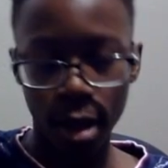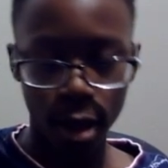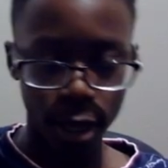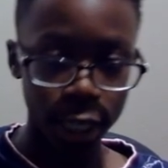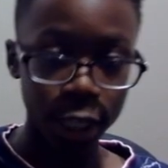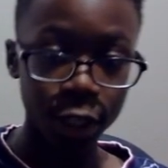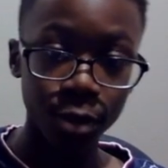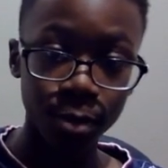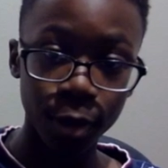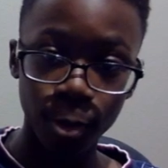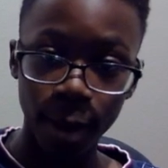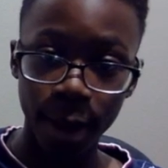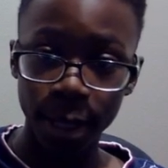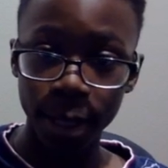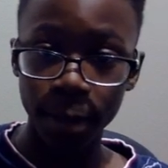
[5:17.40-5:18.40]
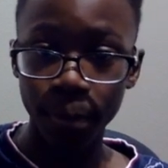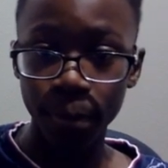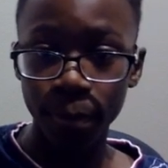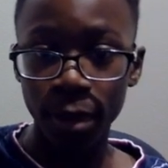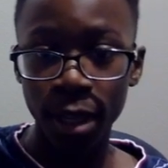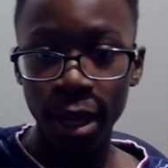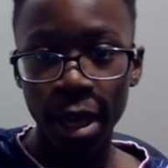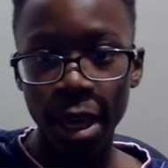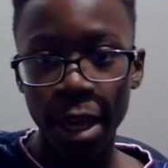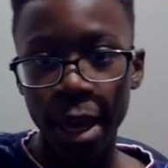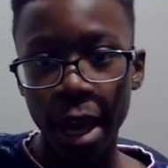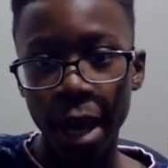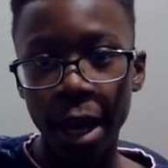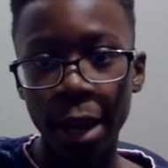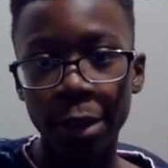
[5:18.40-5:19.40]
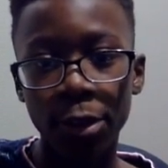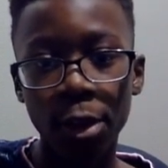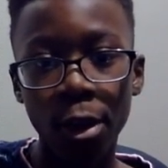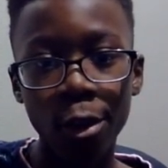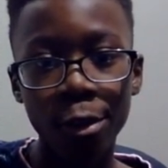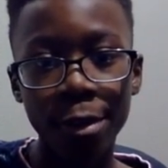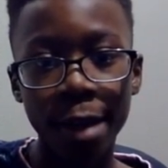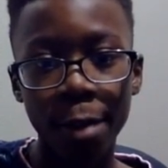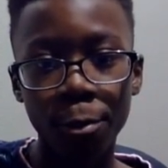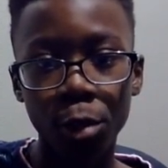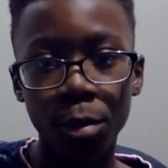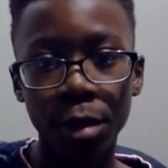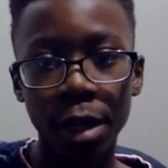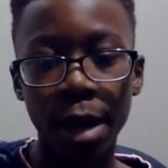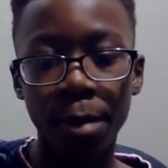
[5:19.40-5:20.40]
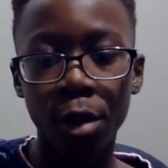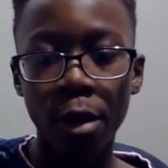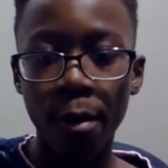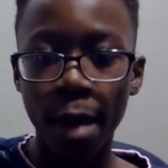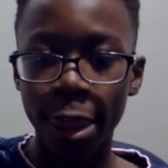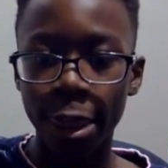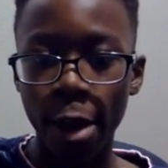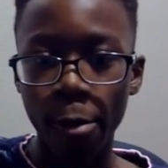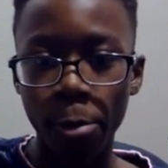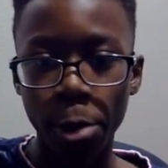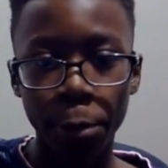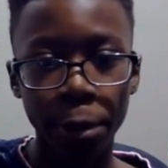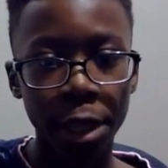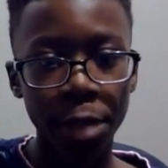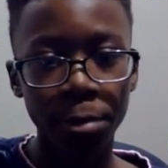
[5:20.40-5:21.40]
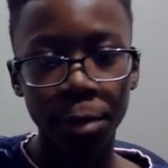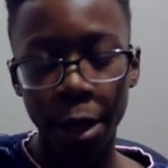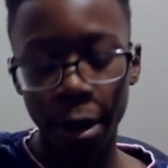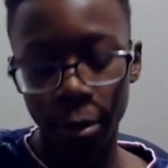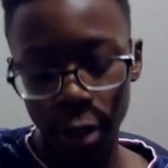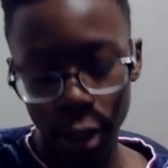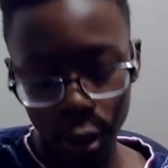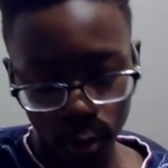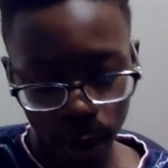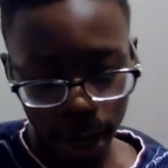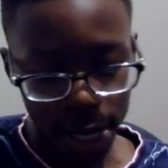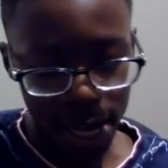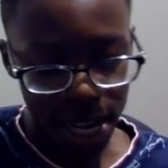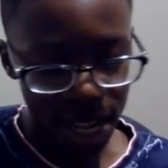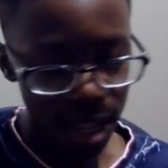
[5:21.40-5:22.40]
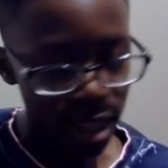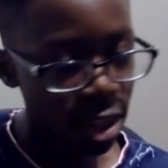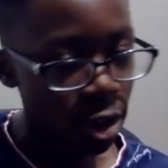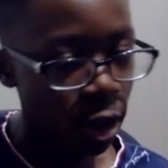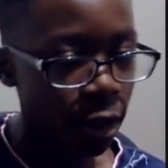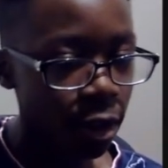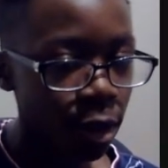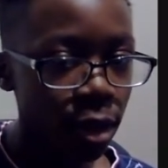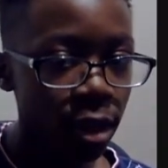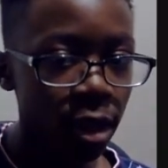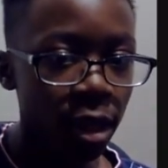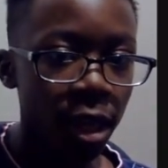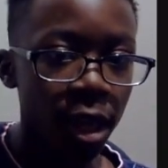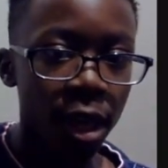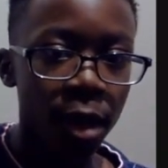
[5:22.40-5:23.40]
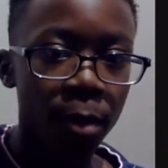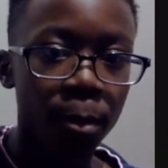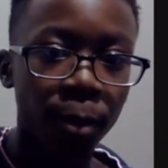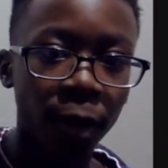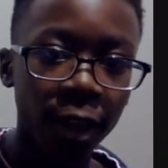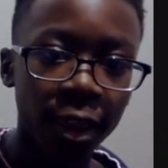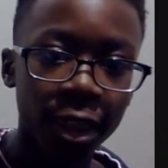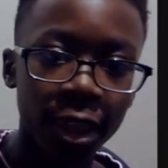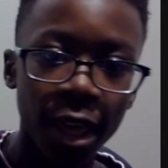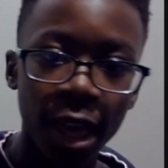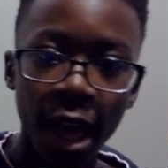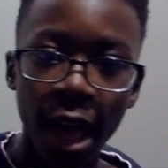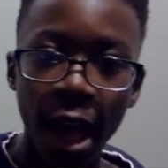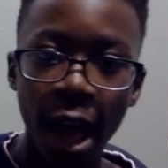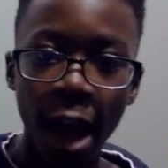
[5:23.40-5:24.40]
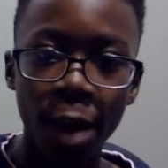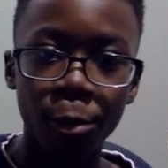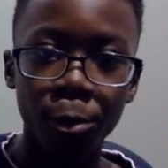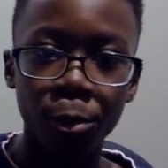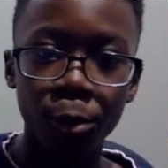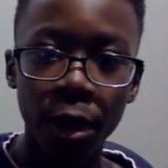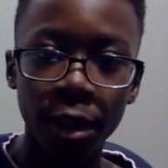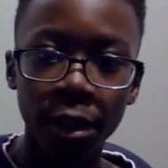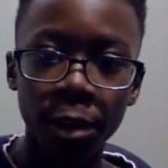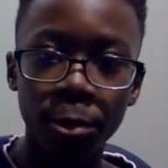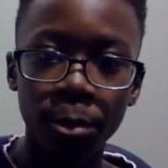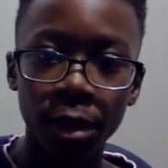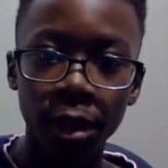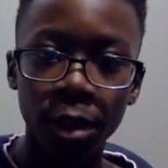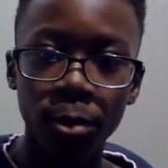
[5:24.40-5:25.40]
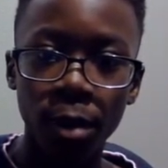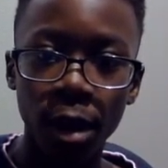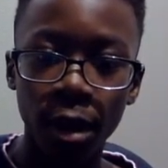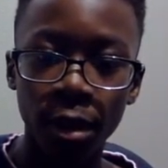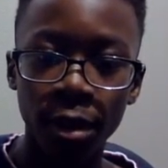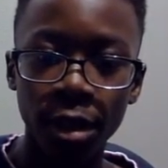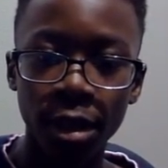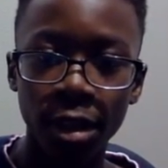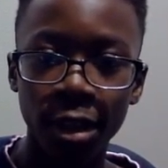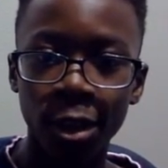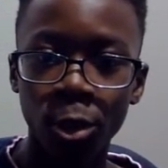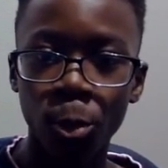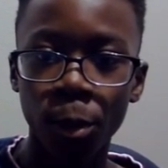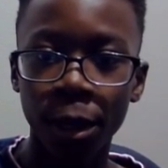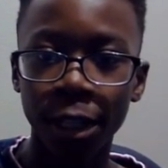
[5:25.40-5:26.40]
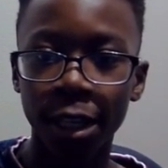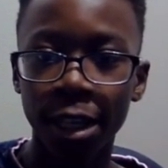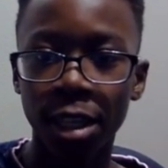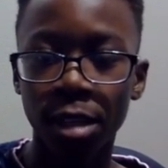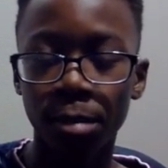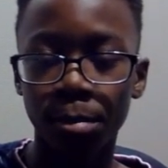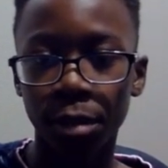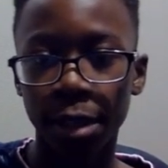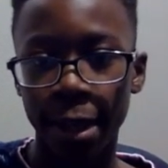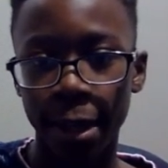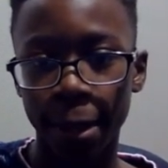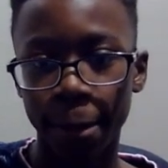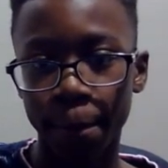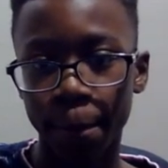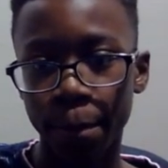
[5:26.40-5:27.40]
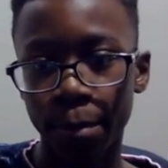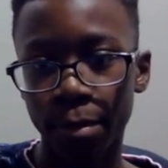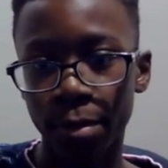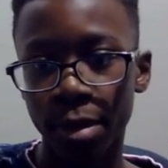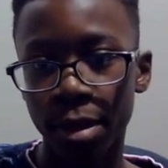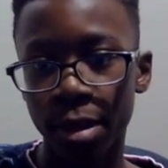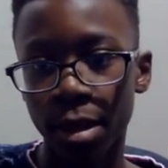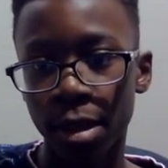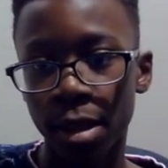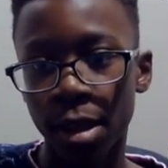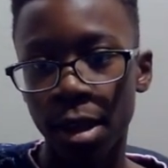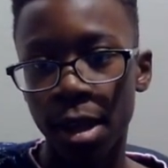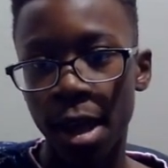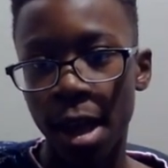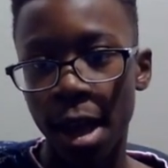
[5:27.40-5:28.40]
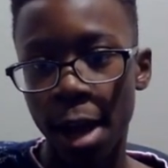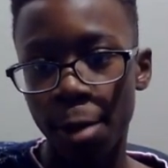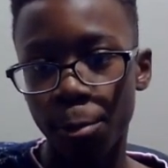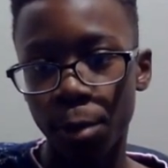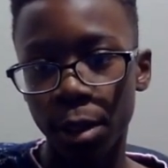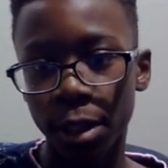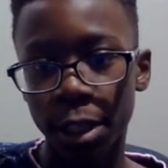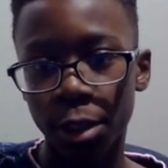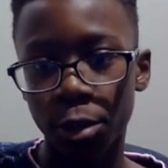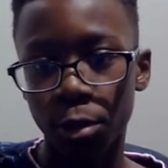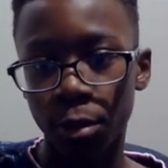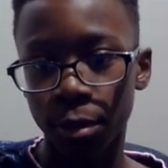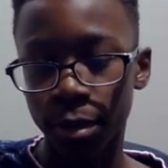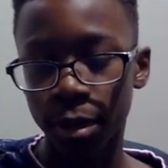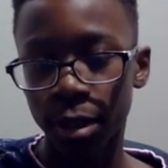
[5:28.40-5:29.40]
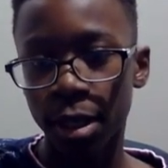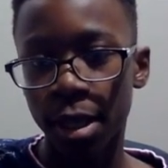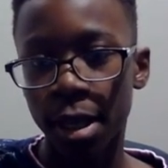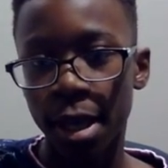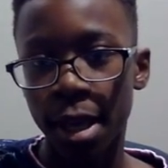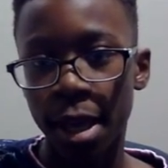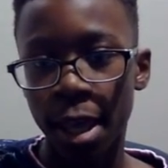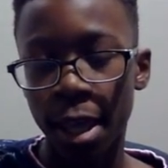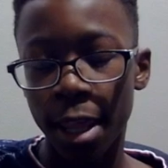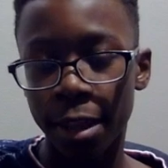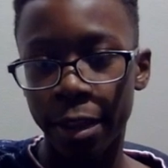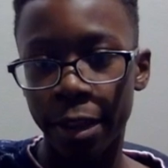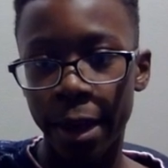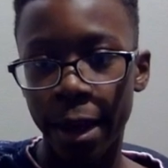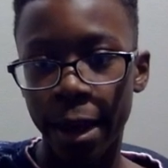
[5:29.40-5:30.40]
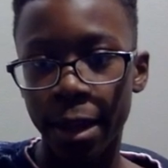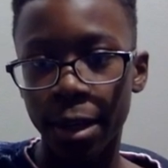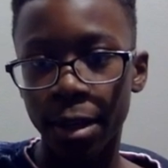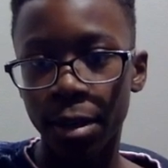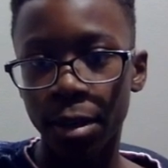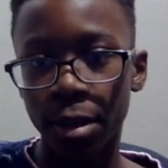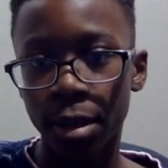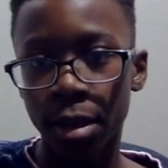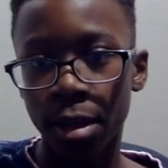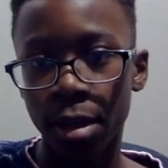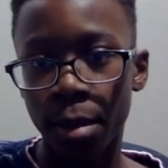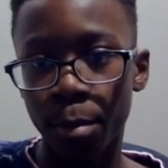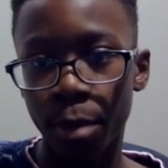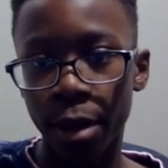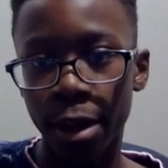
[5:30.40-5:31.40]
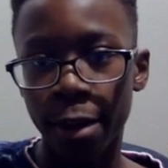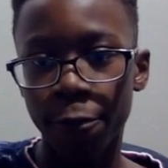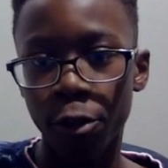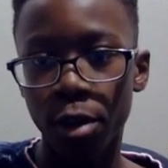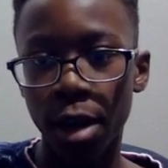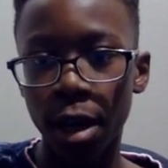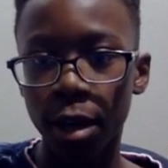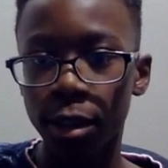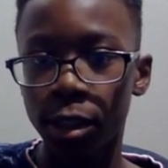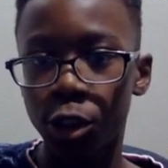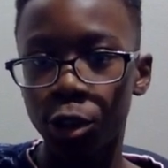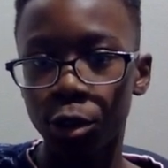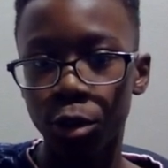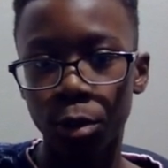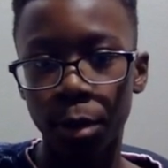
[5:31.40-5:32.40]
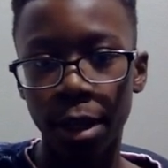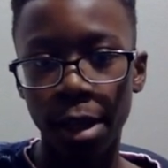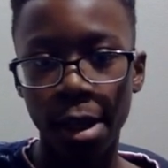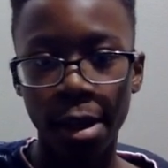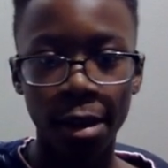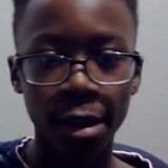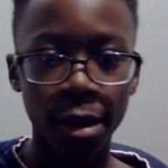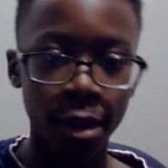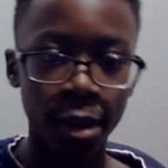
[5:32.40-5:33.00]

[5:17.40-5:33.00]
he should be ready. And I know that Ruben Amorim has not worked with his player, which is why he didn't start. But I really, really want Hoyland to play. I really do. And then, but if you're not going to choose Hoyland,